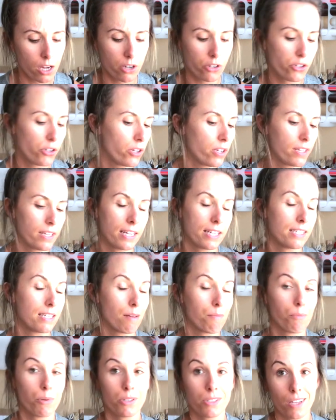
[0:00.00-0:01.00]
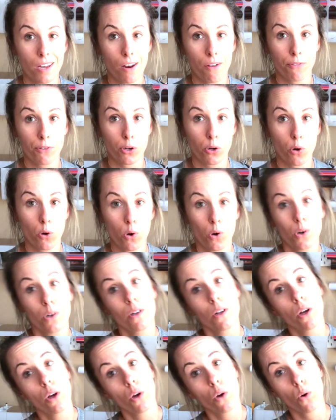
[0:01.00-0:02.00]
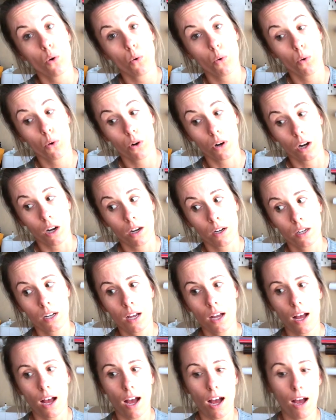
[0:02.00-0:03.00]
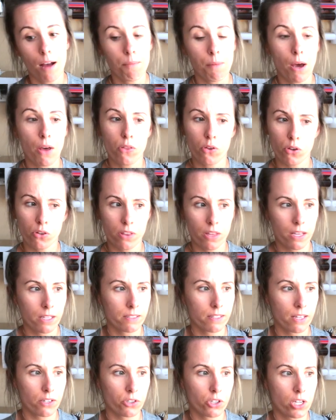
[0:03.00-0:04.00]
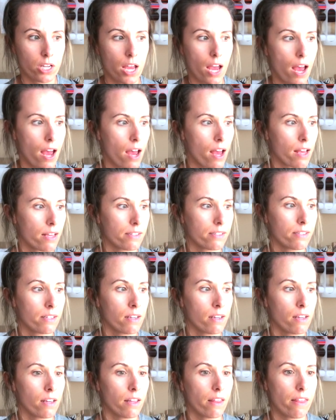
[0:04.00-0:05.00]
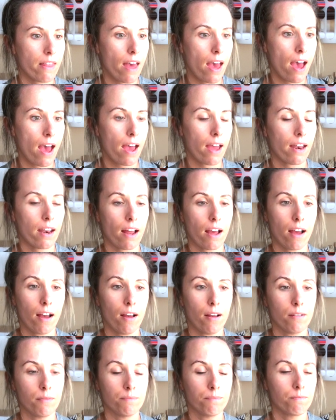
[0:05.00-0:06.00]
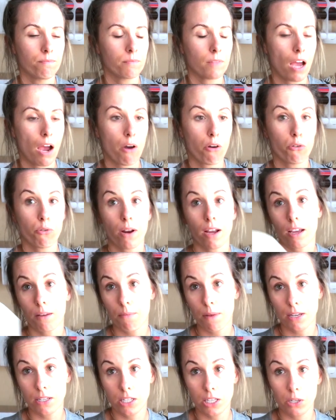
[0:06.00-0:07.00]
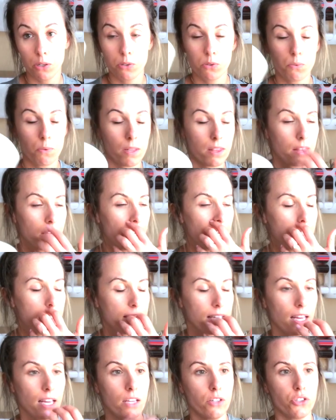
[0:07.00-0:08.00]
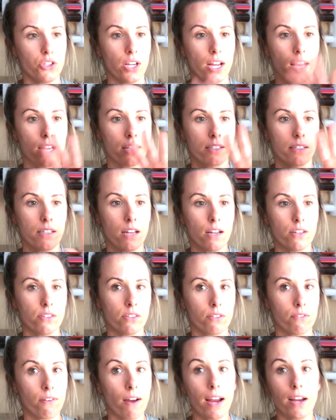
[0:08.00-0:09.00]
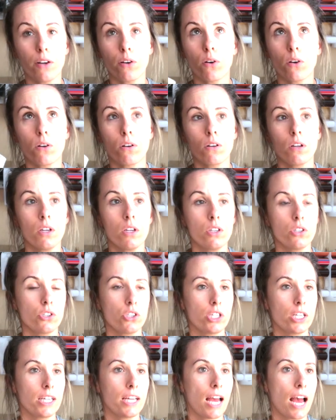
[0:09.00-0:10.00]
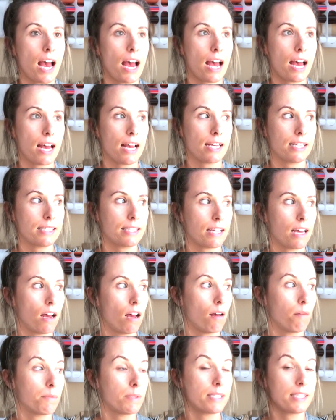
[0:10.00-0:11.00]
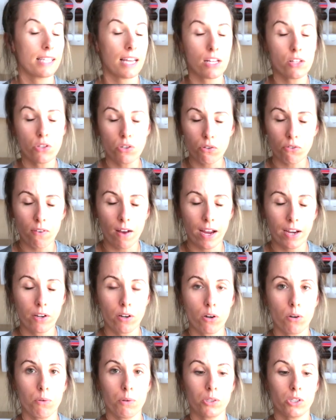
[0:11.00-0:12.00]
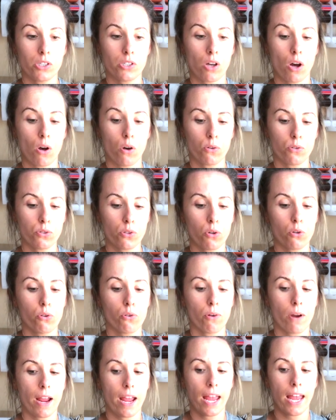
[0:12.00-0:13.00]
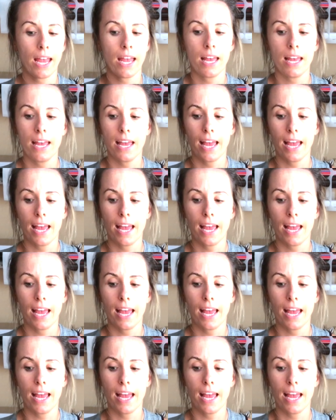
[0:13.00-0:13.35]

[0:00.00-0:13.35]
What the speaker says: because you can get 10% off your whole order. Other things that she has that I would recommend to use with this is she has tons of vinyl. She has stencil vinyl, which is also great.